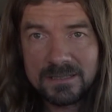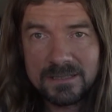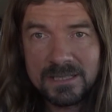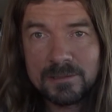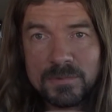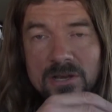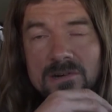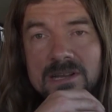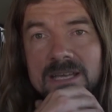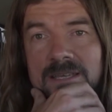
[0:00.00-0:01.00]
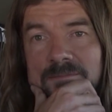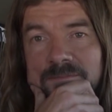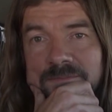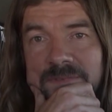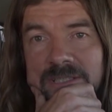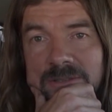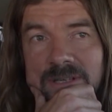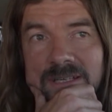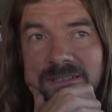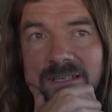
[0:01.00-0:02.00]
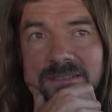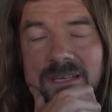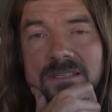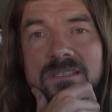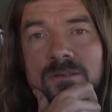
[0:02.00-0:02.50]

it'll be alright. That's